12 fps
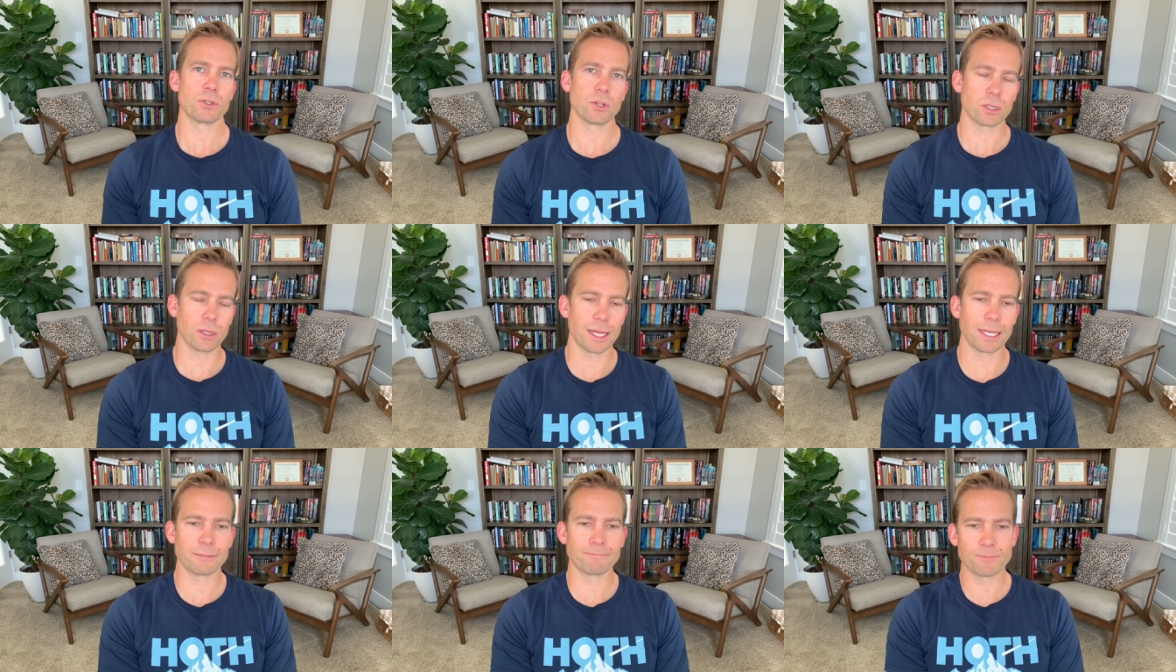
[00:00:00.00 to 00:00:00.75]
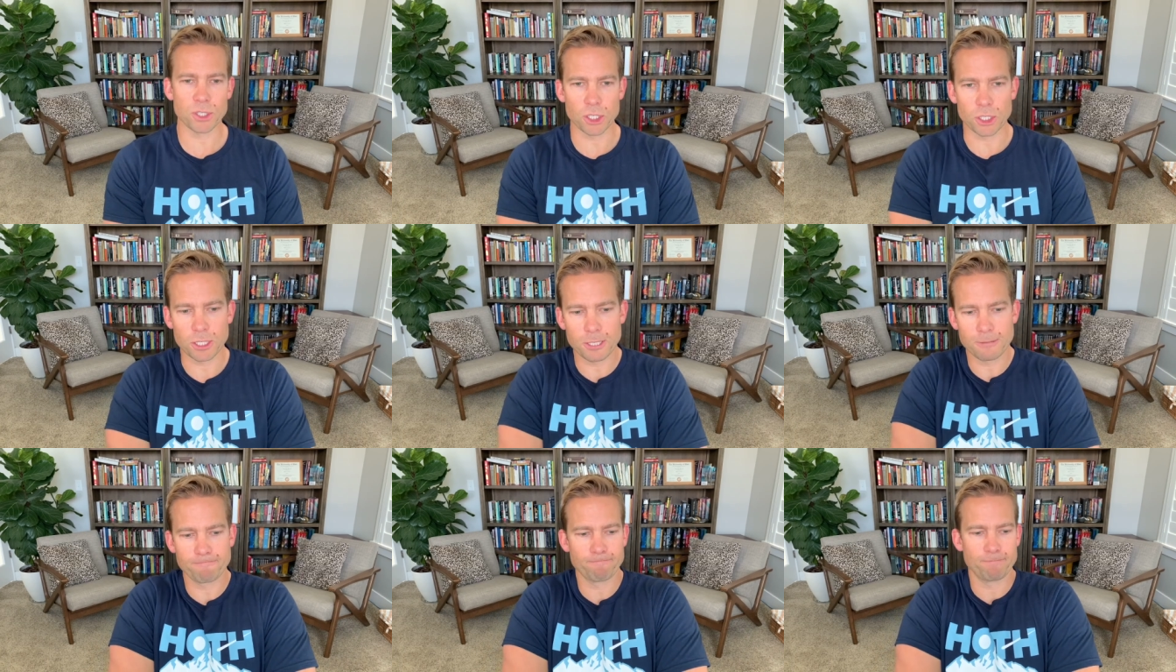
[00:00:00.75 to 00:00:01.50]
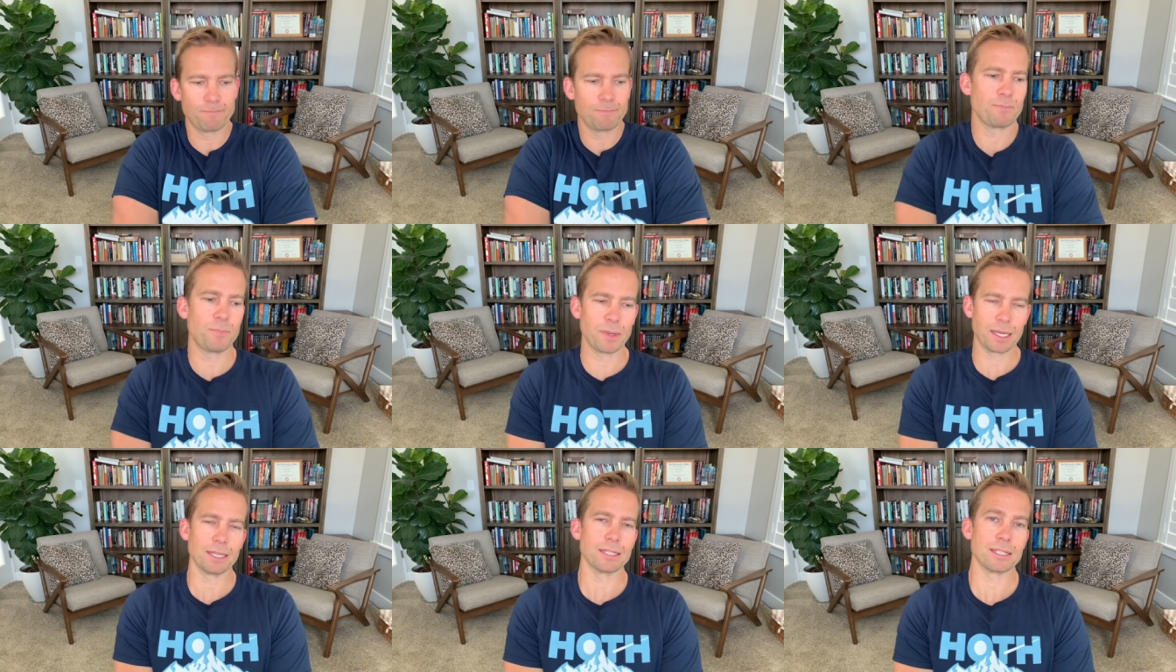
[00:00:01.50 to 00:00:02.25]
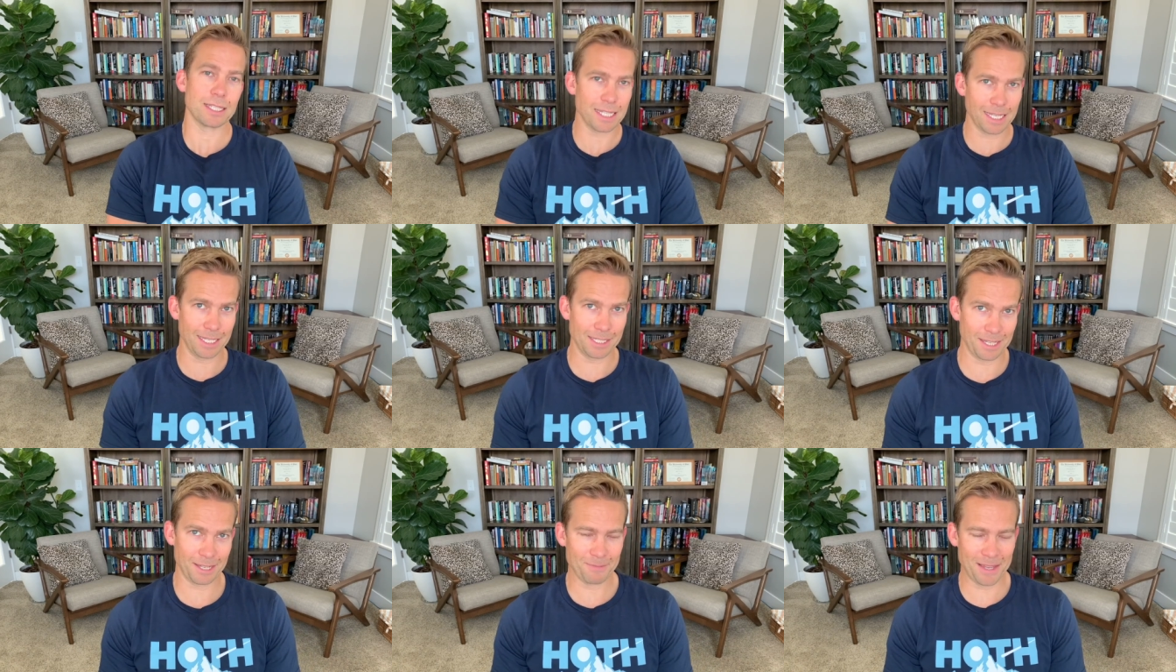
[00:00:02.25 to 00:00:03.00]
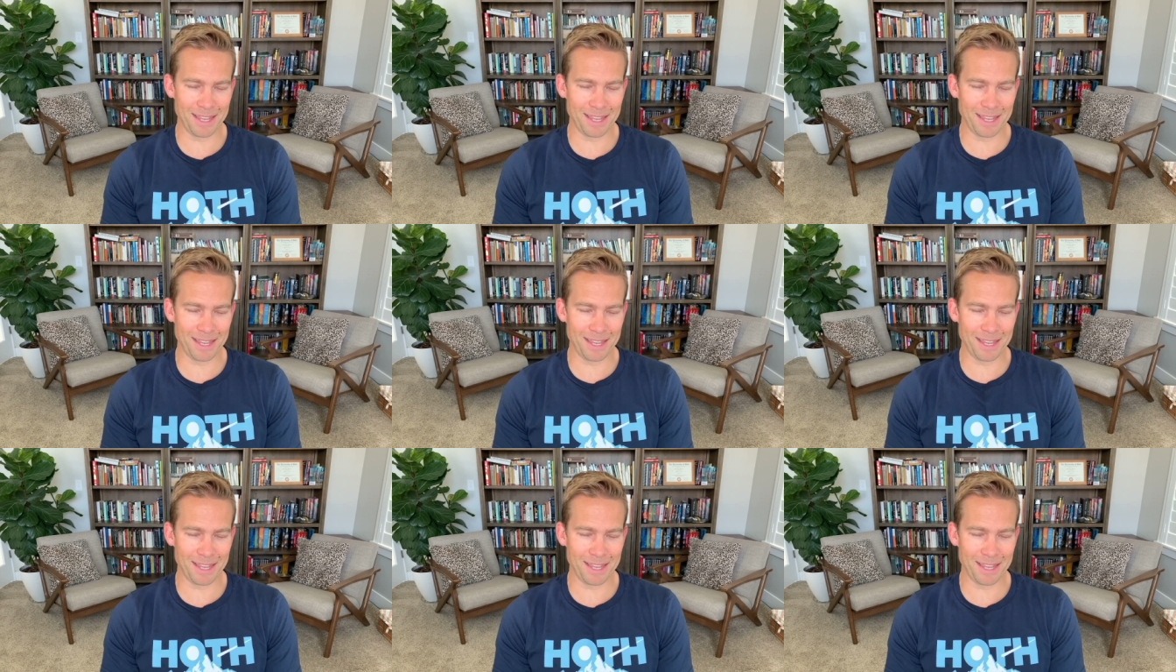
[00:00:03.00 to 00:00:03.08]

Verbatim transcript: look like, just because it's easy.